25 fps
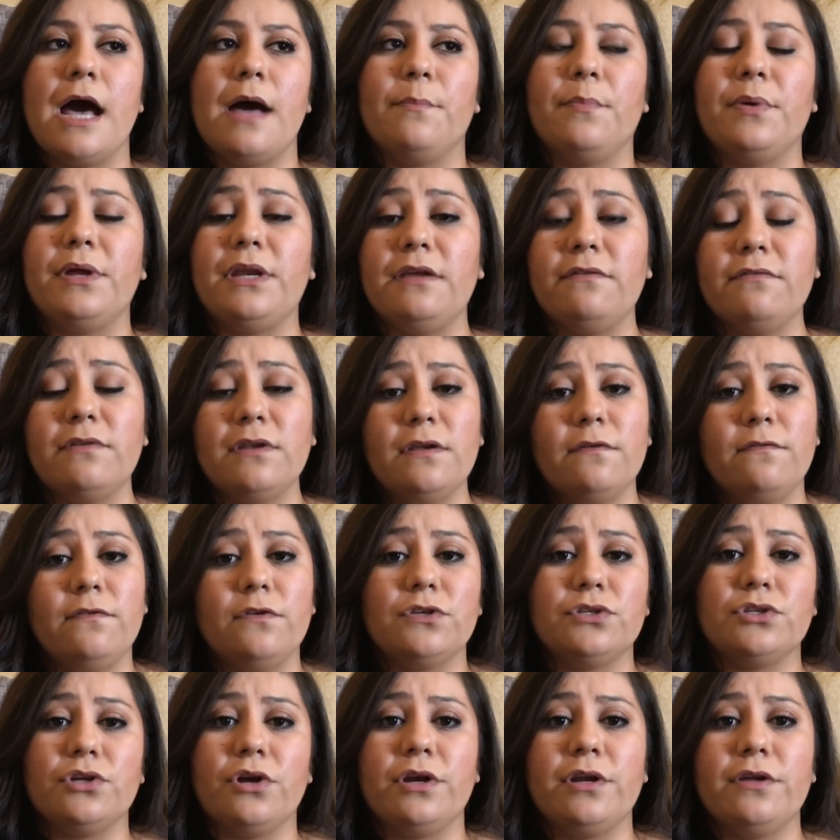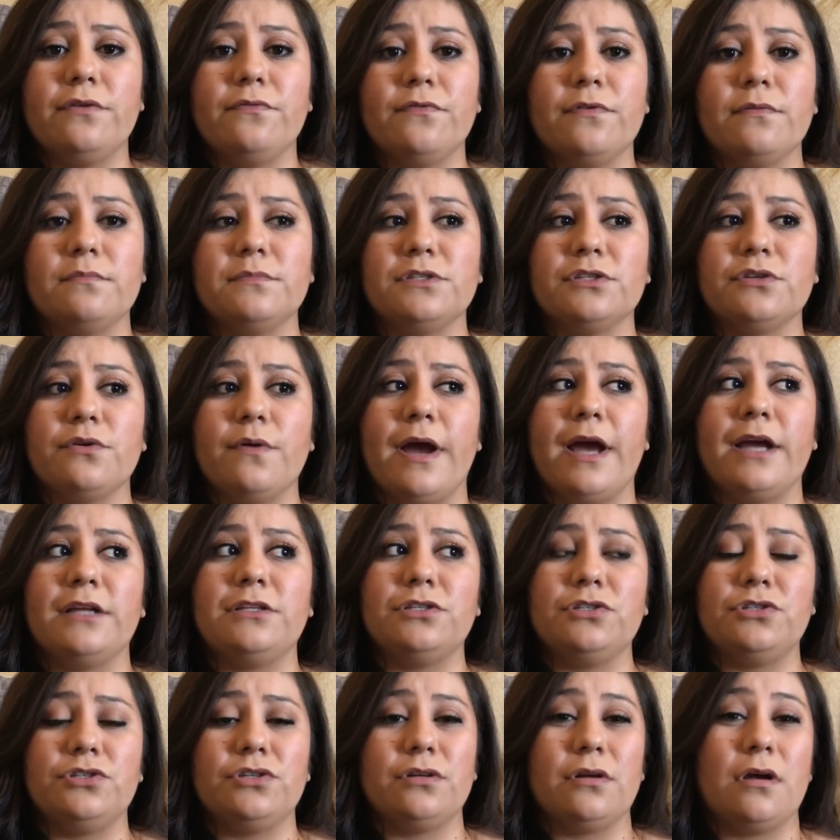But even if you start it from scratch,
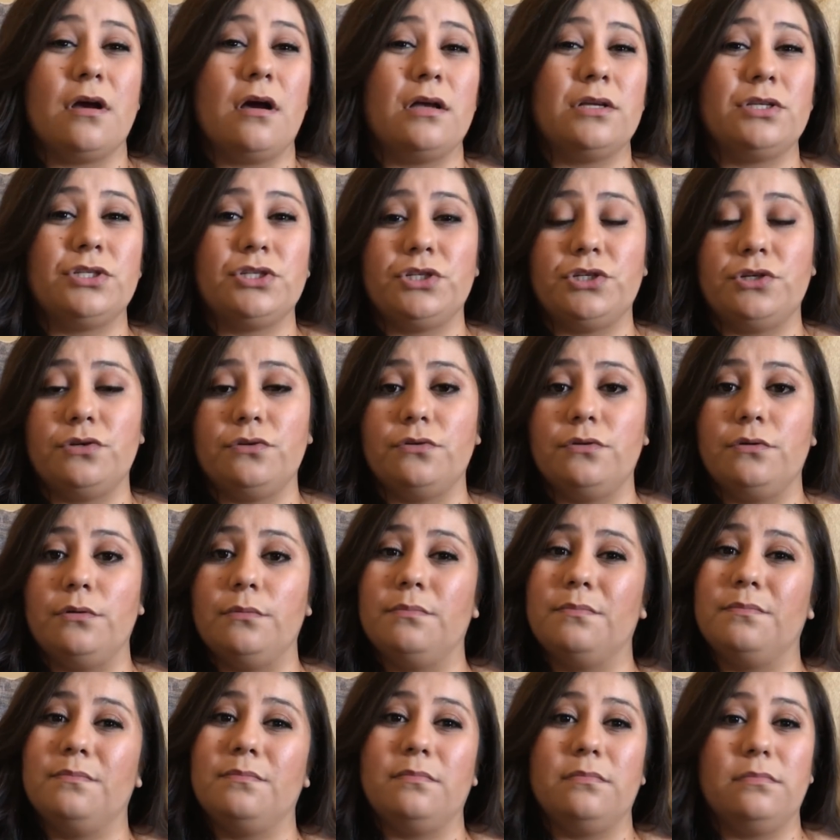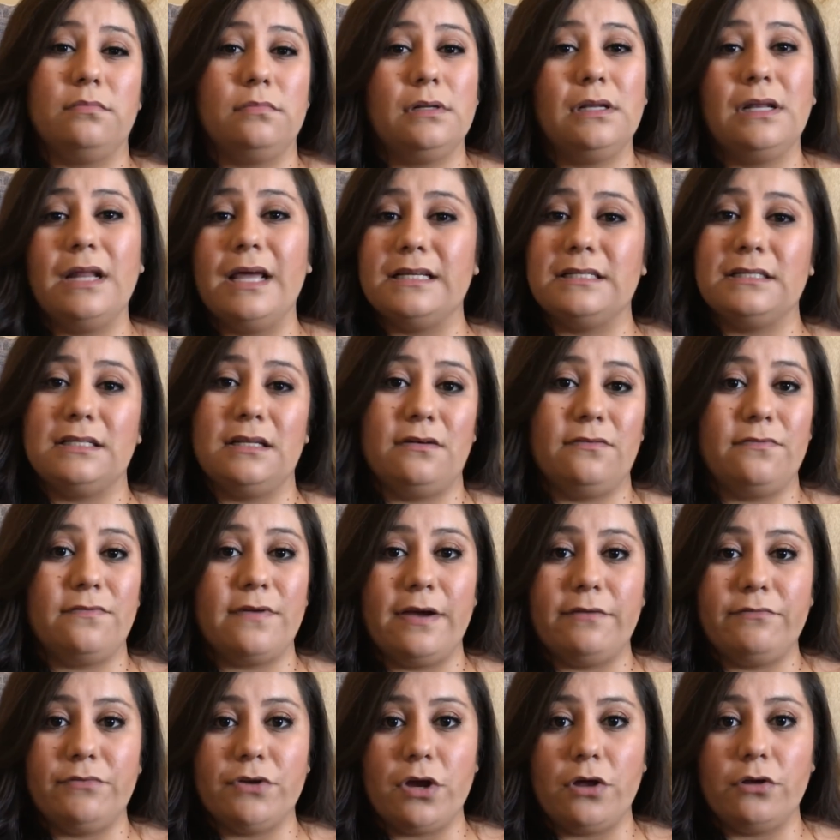it should cost you less than
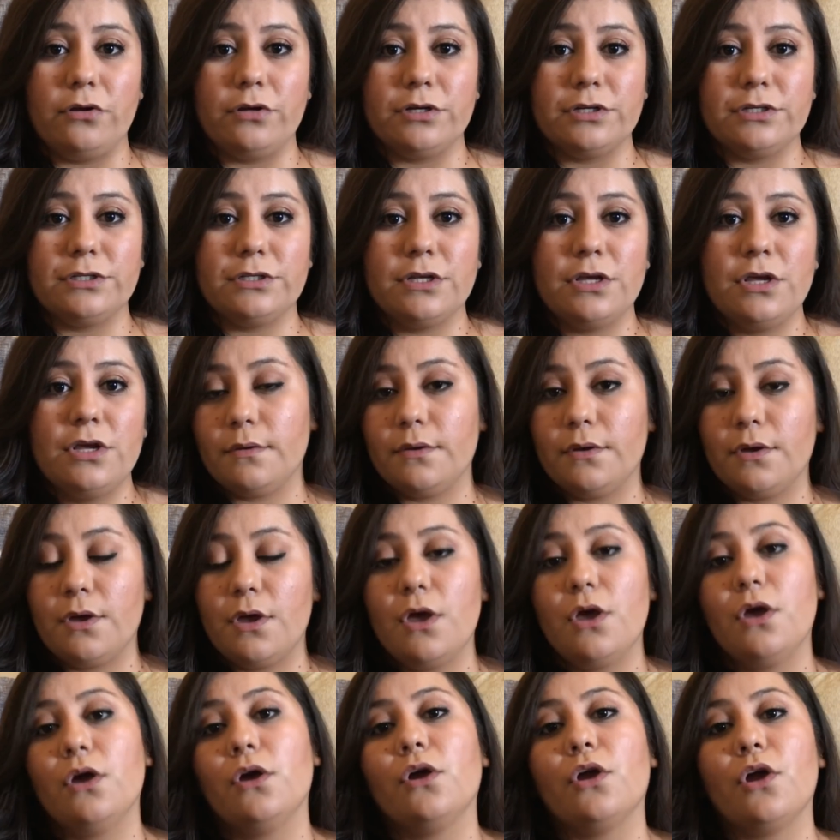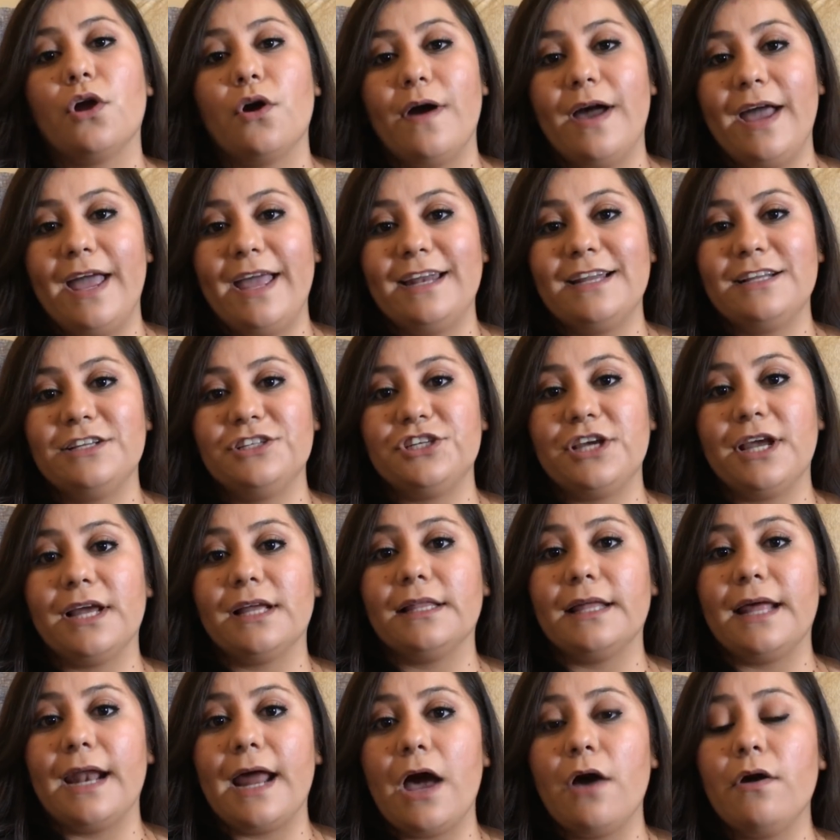$5. Go ahead and check
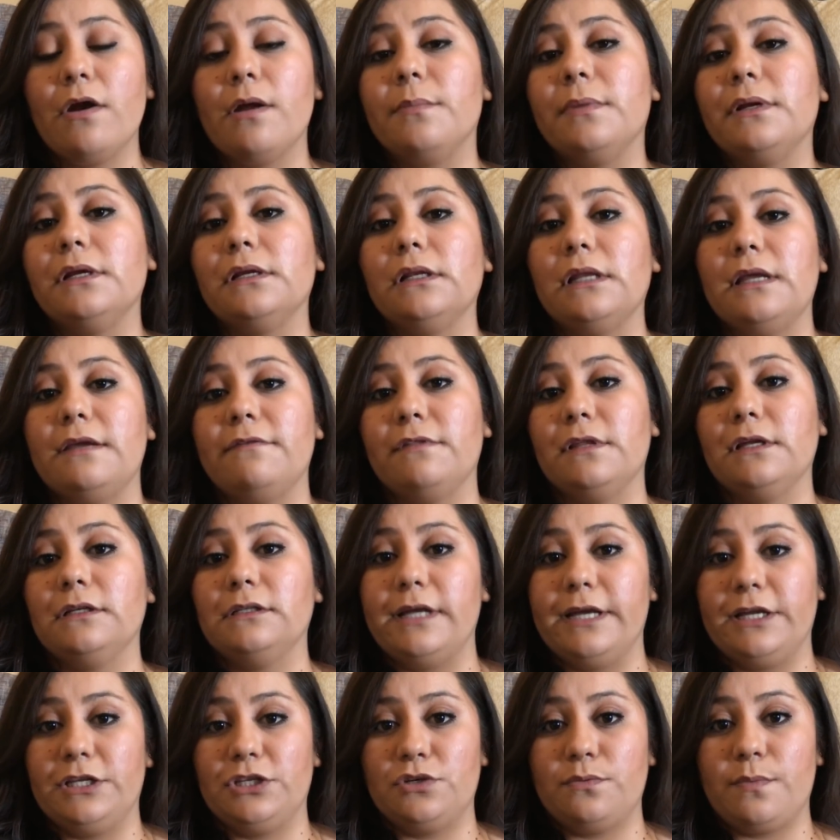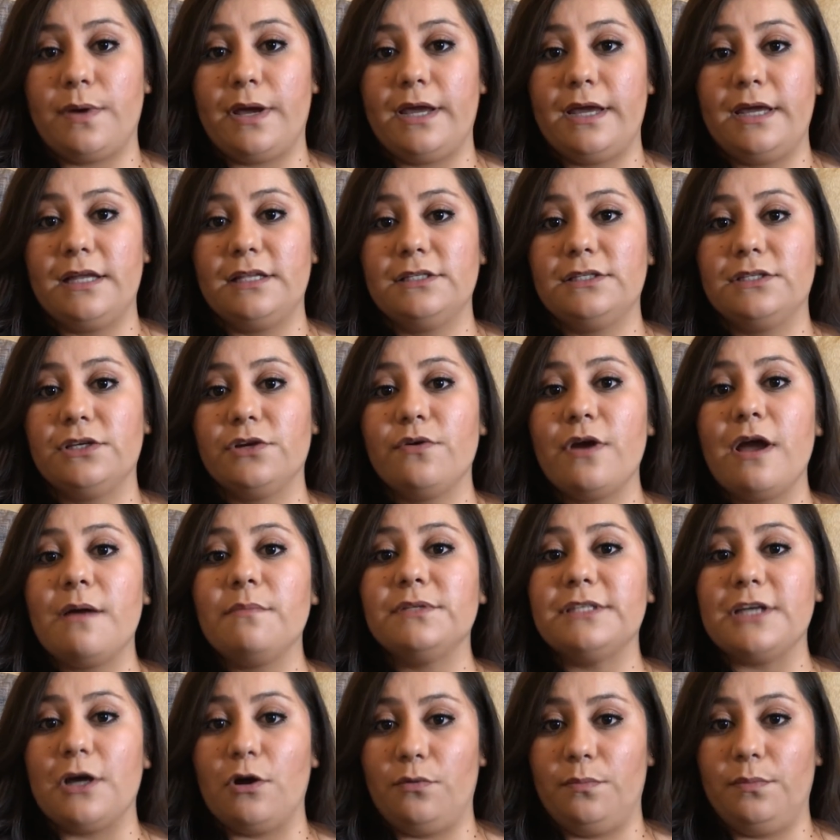that out. I'm going to leave the link to my Instagram
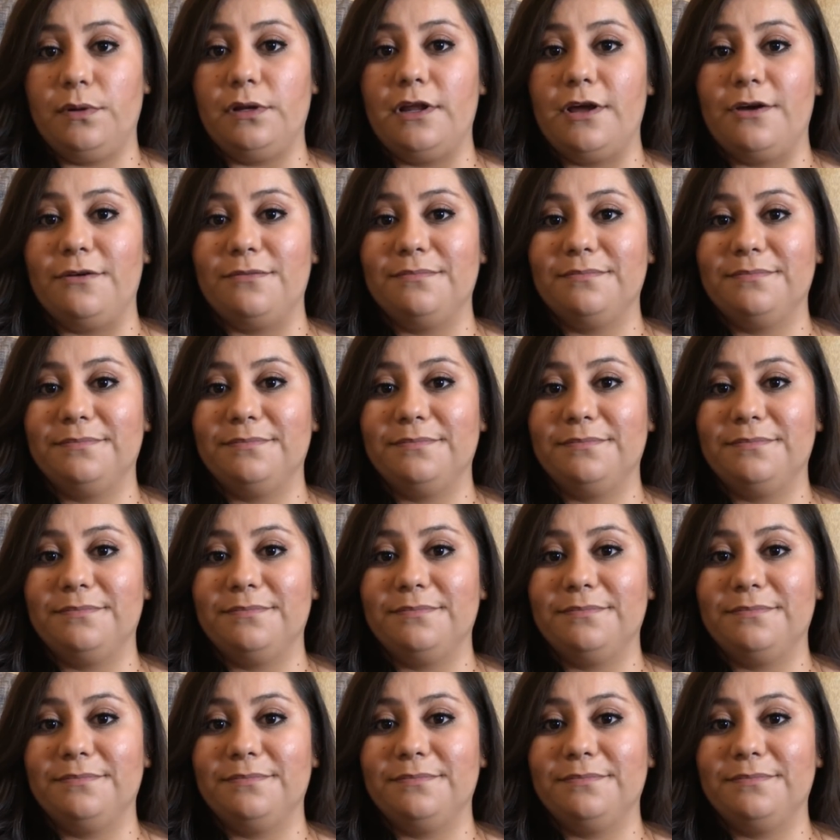down below.